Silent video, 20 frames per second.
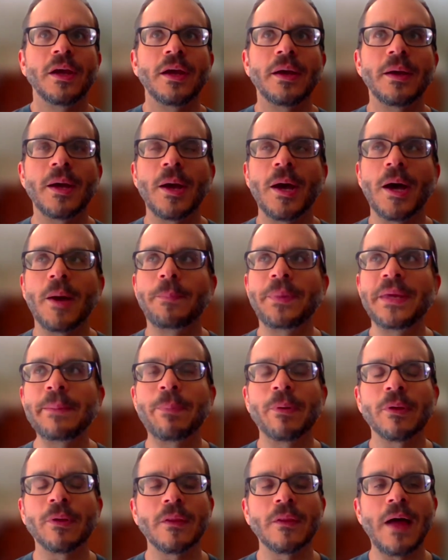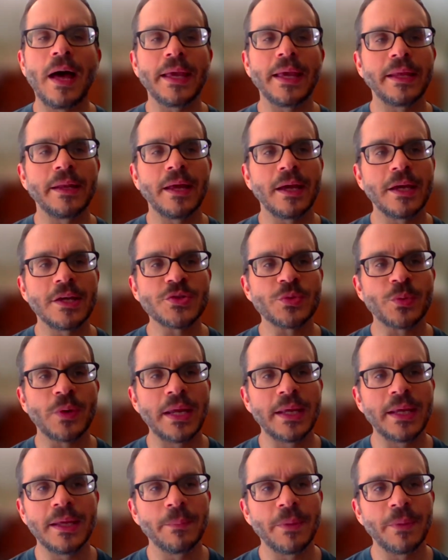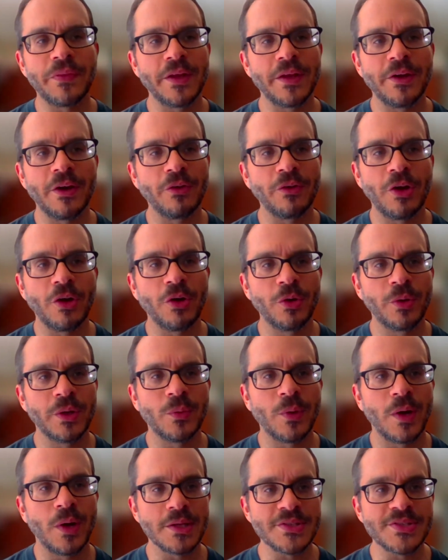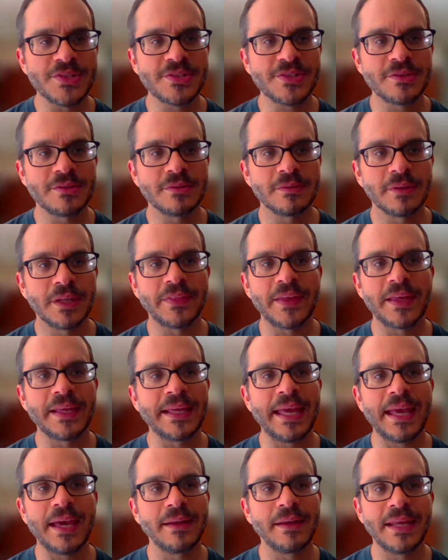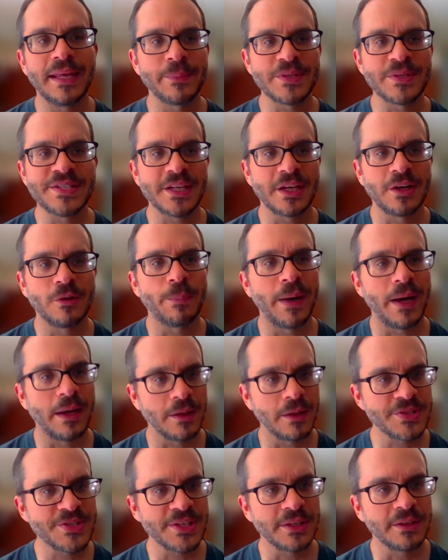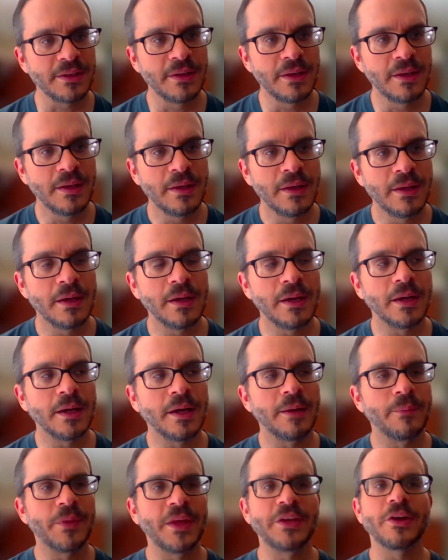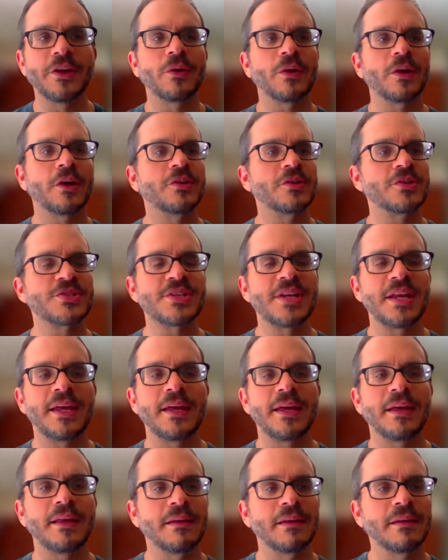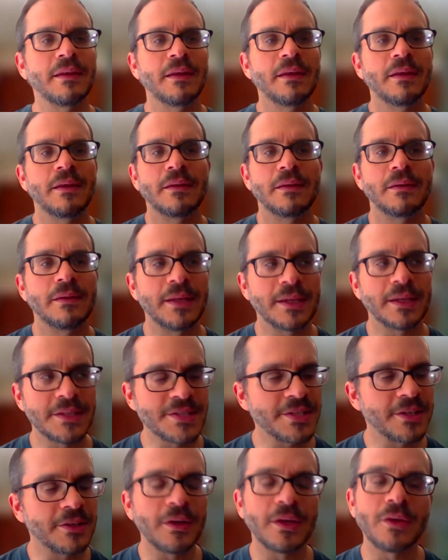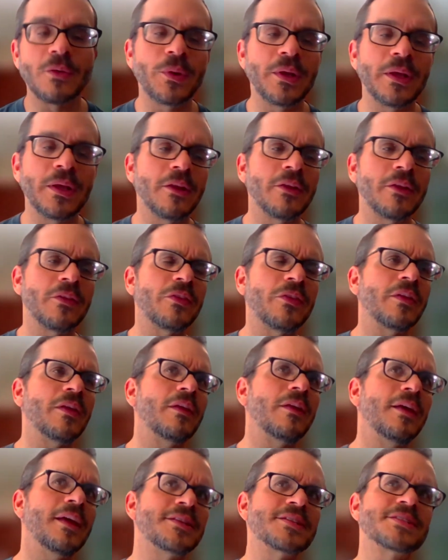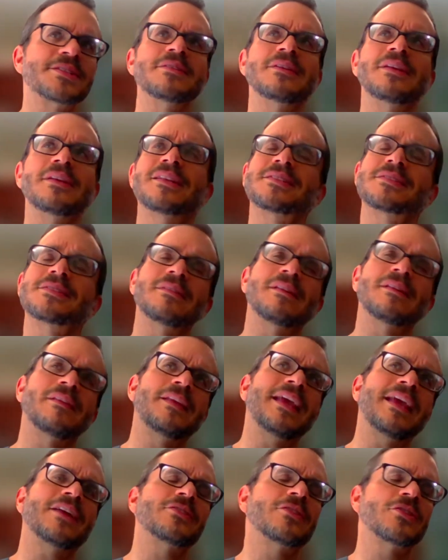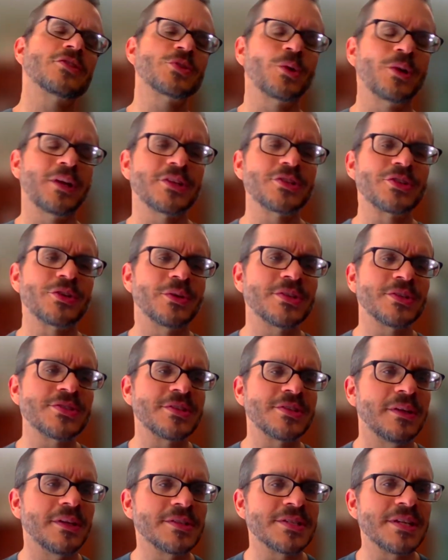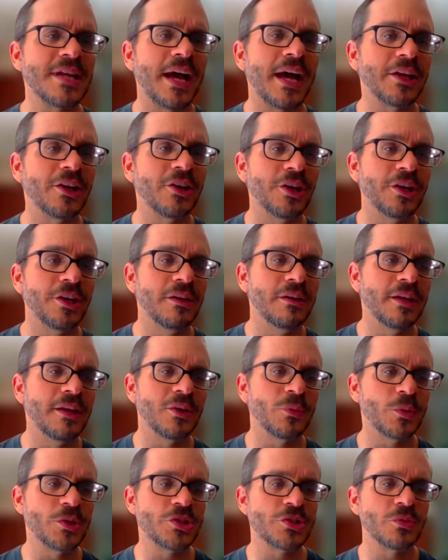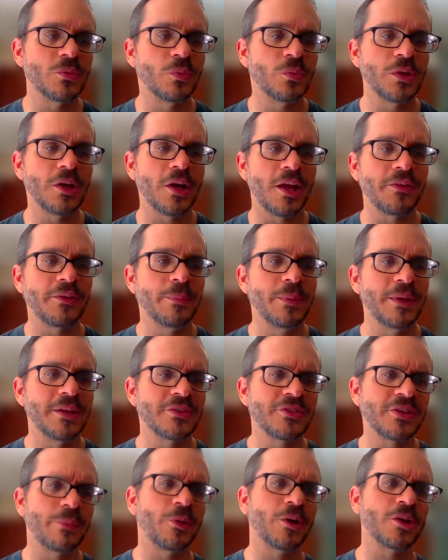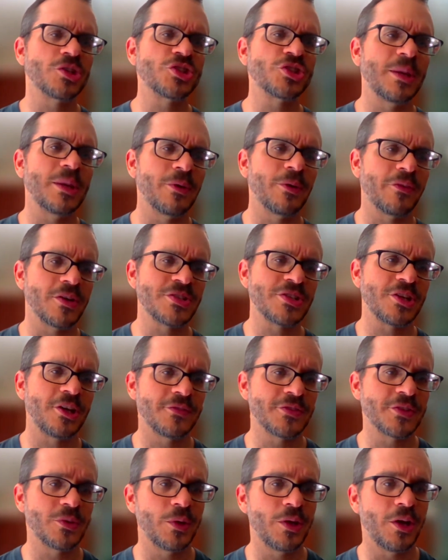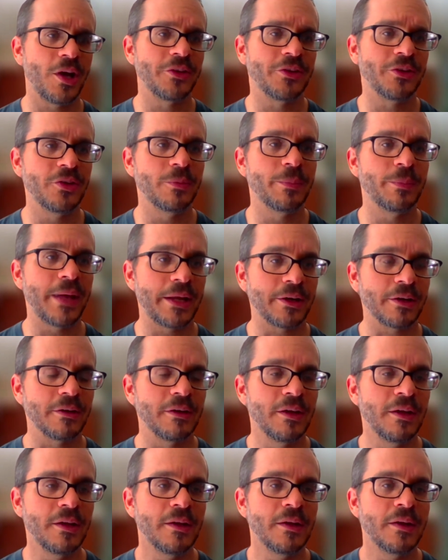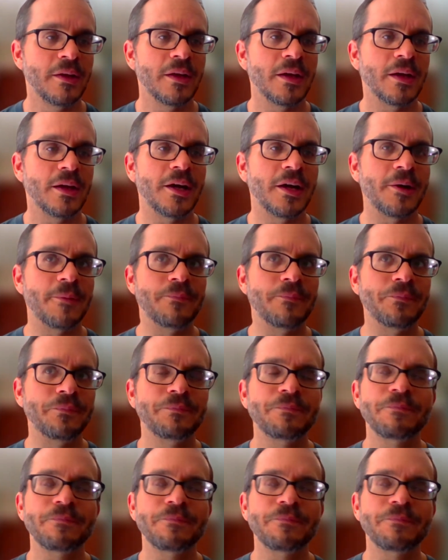uh, people lionize Reagan, but they don't know who he was. Like they can't name a single policy. Uh, they don't understand Nixon. Like we, it, it's it's the the short answer is is not good, and we we ought to be somewhat ashamed of ourselves, and we ought to do better. Um,